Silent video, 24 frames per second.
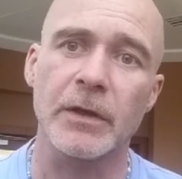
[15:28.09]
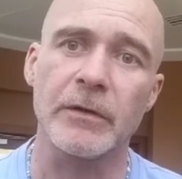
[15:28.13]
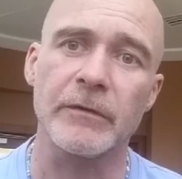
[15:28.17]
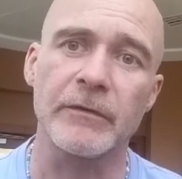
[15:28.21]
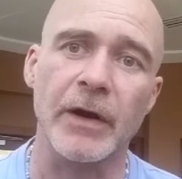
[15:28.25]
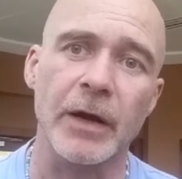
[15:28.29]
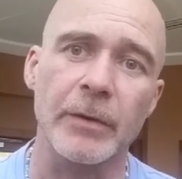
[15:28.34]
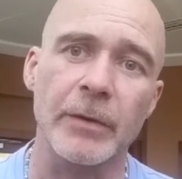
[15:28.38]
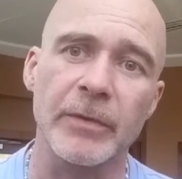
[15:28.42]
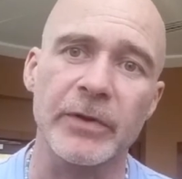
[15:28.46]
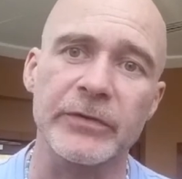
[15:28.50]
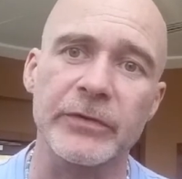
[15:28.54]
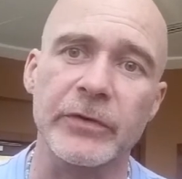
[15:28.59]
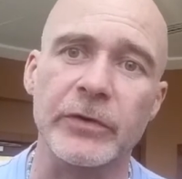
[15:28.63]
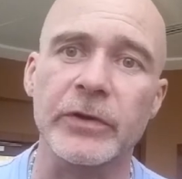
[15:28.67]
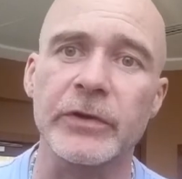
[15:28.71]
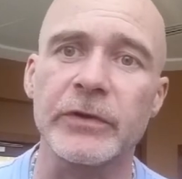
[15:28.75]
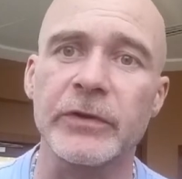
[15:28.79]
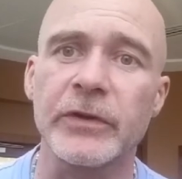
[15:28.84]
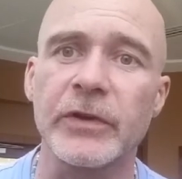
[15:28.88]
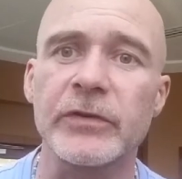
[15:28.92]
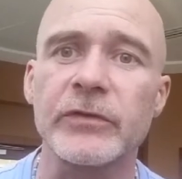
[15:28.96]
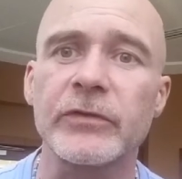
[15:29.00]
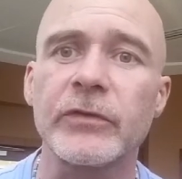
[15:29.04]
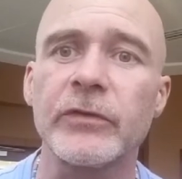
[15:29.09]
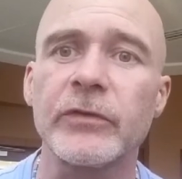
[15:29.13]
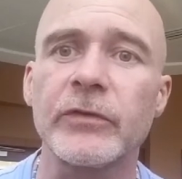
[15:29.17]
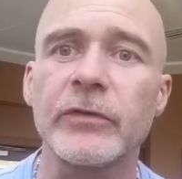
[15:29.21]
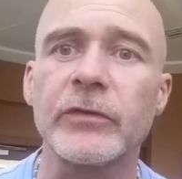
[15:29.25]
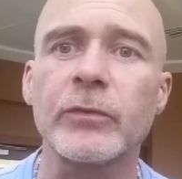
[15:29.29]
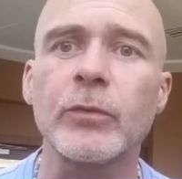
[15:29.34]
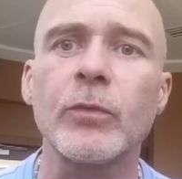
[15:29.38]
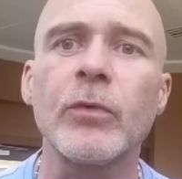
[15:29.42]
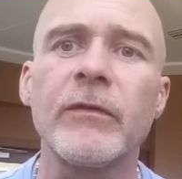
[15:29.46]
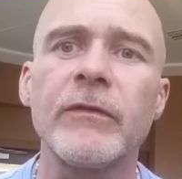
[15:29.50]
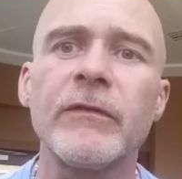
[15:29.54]
environmental
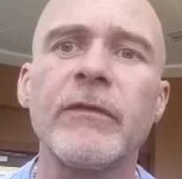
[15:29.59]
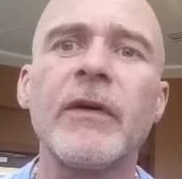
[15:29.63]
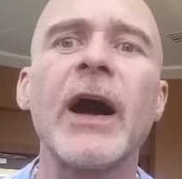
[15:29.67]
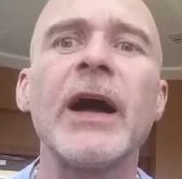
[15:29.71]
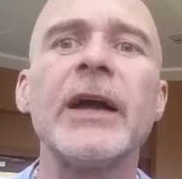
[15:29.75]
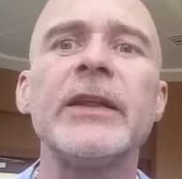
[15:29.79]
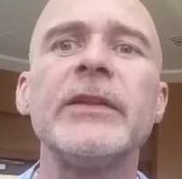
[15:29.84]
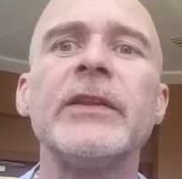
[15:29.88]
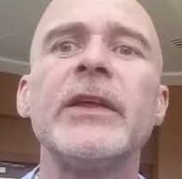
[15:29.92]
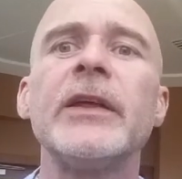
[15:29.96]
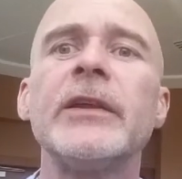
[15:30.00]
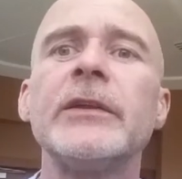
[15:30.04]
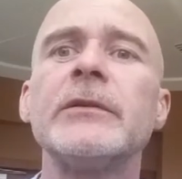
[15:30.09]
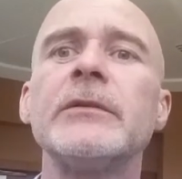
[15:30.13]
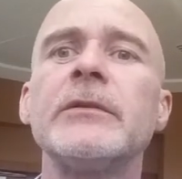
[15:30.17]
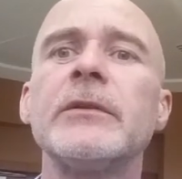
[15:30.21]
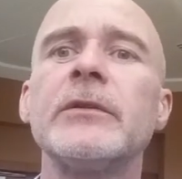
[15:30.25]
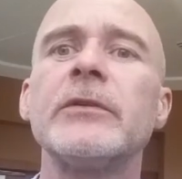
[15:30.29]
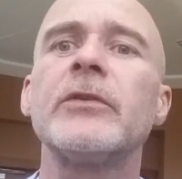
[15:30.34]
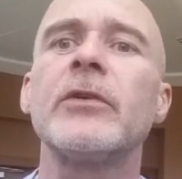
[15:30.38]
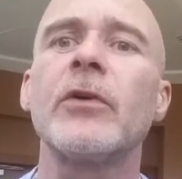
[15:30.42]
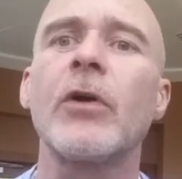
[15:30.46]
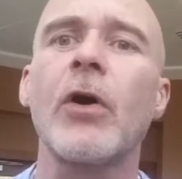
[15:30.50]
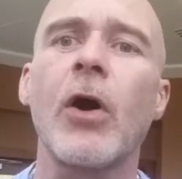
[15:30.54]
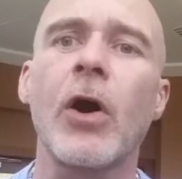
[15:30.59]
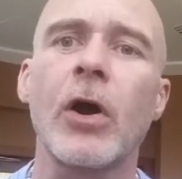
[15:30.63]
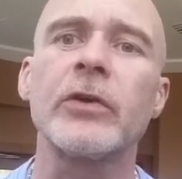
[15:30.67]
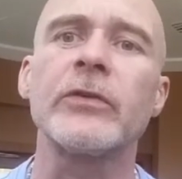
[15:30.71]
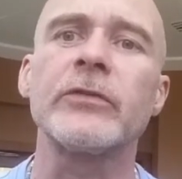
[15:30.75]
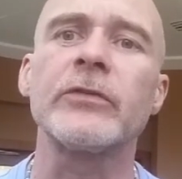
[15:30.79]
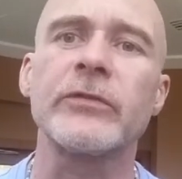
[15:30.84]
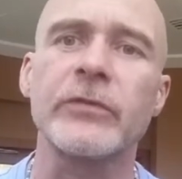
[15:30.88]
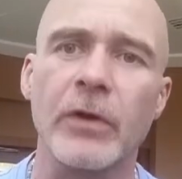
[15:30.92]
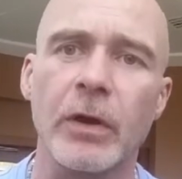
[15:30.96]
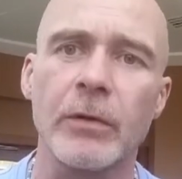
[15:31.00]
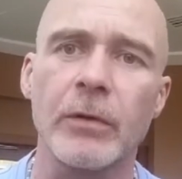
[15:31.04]
conditions, we'll find that there
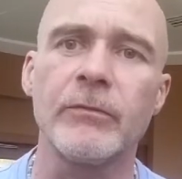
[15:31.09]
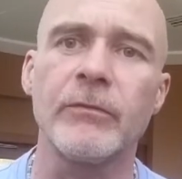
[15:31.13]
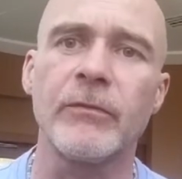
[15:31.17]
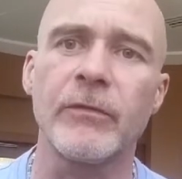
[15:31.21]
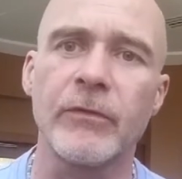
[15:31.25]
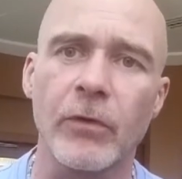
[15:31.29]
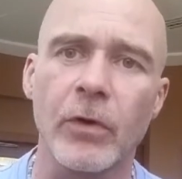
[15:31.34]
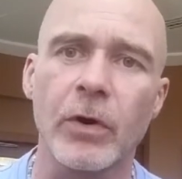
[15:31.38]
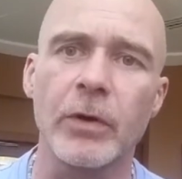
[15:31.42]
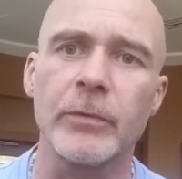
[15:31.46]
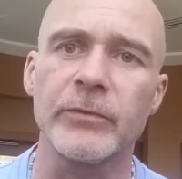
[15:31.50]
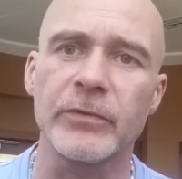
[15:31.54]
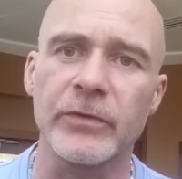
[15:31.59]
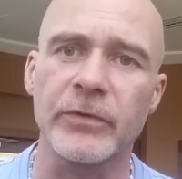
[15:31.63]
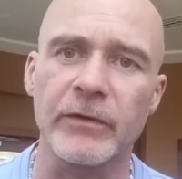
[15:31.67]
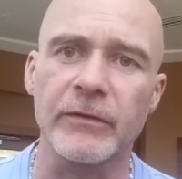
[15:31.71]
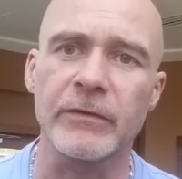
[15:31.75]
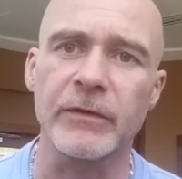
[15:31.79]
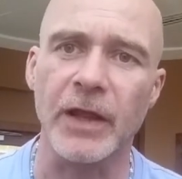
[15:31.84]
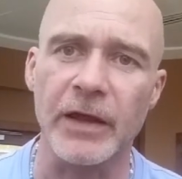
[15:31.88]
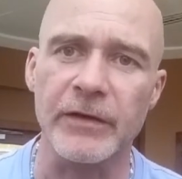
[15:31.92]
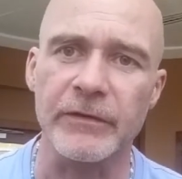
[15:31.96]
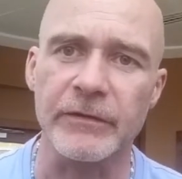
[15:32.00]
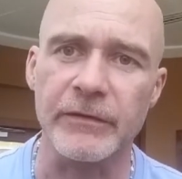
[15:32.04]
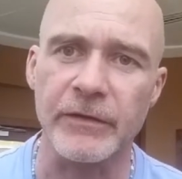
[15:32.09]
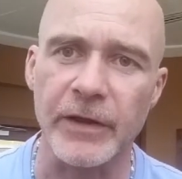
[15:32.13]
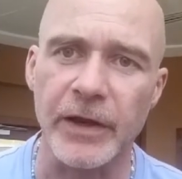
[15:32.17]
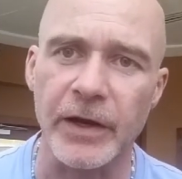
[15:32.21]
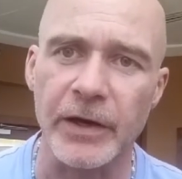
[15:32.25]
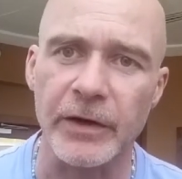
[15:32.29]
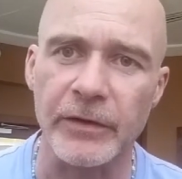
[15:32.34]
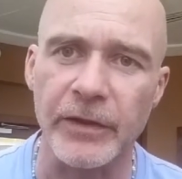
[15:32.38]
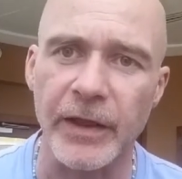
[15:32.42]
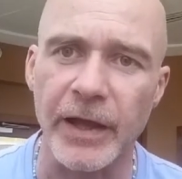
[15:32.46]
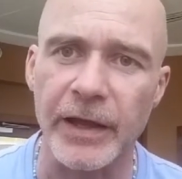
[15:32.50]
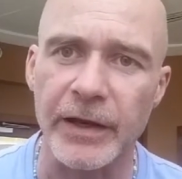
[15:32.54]
are some forms of life
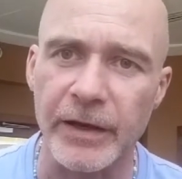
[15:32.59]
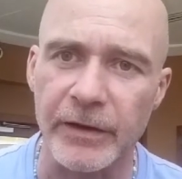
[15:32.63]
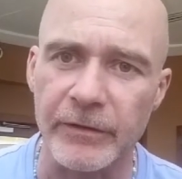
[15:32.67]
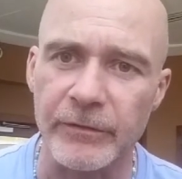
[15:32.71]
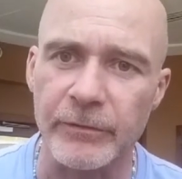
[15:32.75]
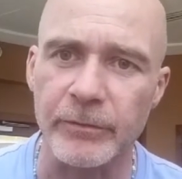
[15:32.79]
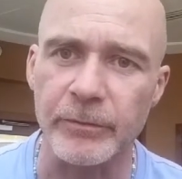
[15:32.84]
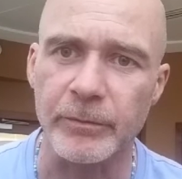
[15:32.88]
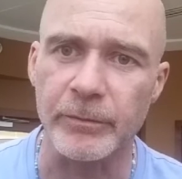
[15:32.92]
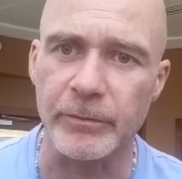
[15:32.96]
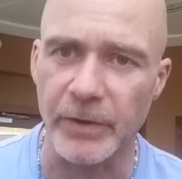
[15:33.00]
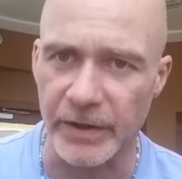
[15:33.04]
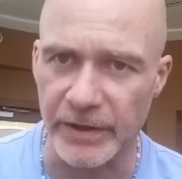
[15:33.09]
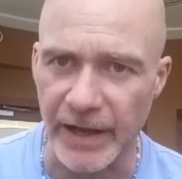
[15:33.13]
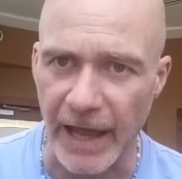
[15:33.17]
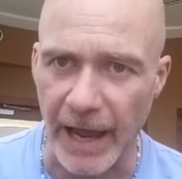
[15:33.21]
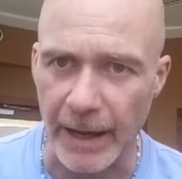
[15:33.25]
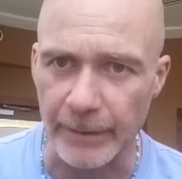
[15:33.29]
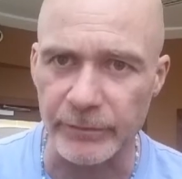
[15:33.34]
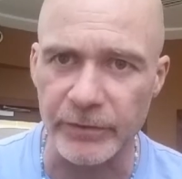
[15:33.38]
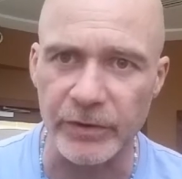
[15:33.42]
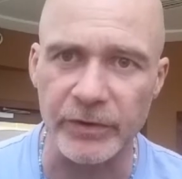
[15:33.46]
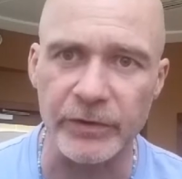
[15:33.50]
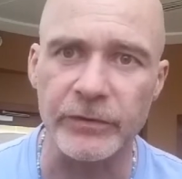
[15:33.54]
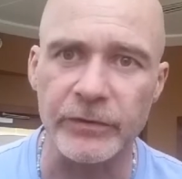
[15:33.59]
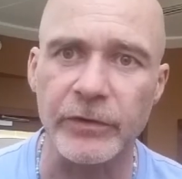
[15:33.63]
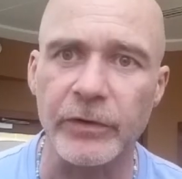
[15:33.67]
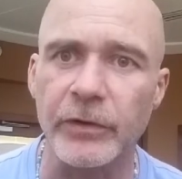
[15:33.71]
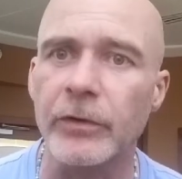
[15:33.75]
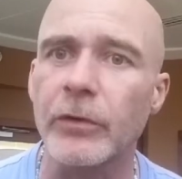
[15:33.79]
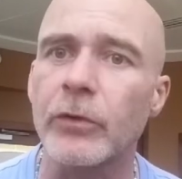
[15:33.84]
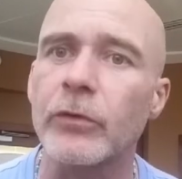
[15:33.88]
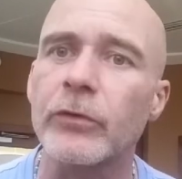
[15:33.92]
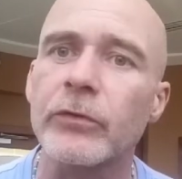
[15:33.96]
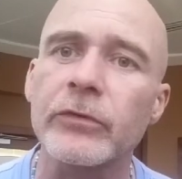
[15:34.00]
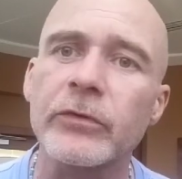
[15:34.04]
there that have adapted
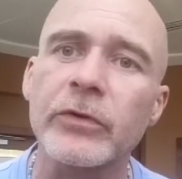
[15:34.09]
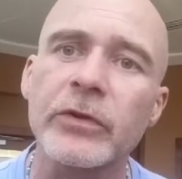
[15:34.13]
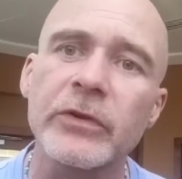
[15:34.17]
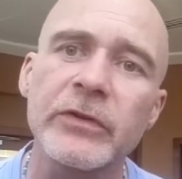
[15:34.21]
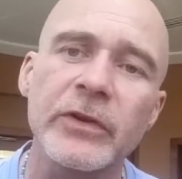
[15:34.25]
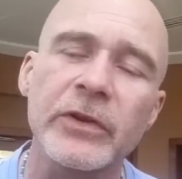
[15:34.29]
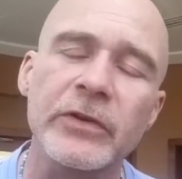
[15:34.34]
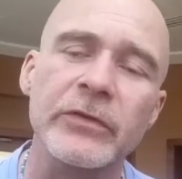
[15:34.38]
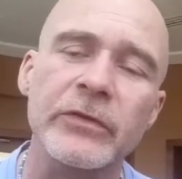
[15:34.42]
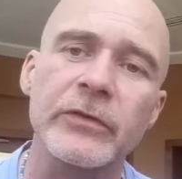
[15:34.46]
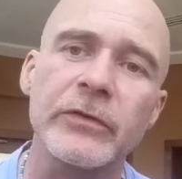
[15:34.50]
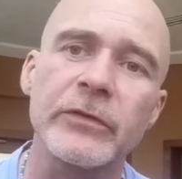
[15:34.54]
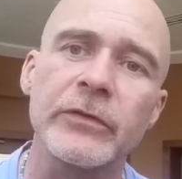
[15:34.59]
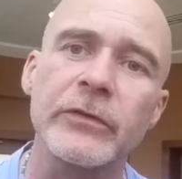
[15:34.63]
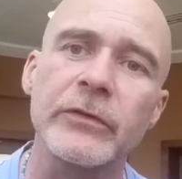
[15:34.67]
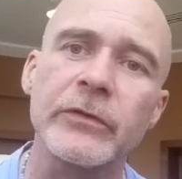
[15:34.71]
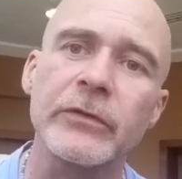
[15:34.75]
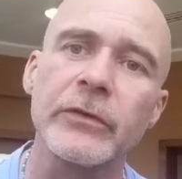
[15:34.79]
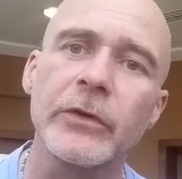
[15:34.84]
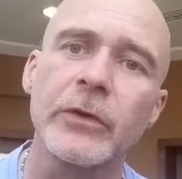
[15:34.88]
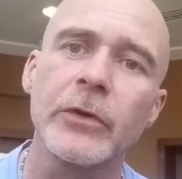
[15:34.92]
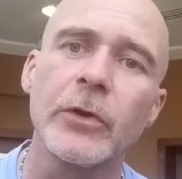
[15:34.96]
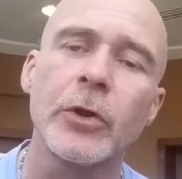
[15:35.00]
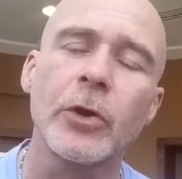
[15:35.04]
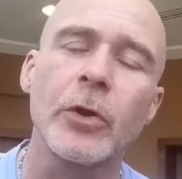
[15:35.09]
to those conditions,